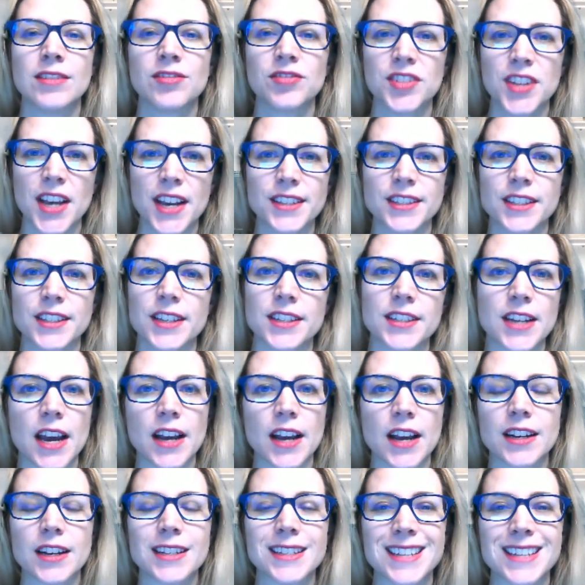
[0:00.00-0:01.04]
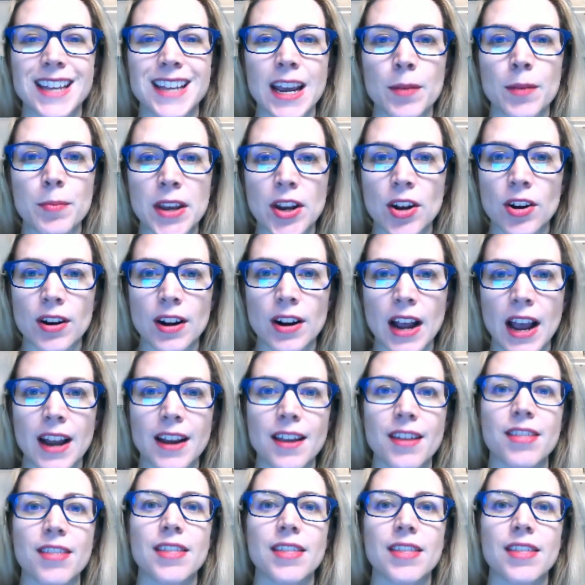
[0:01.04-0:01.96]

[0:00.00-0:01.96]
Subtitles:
Tesla's not going to stay up here at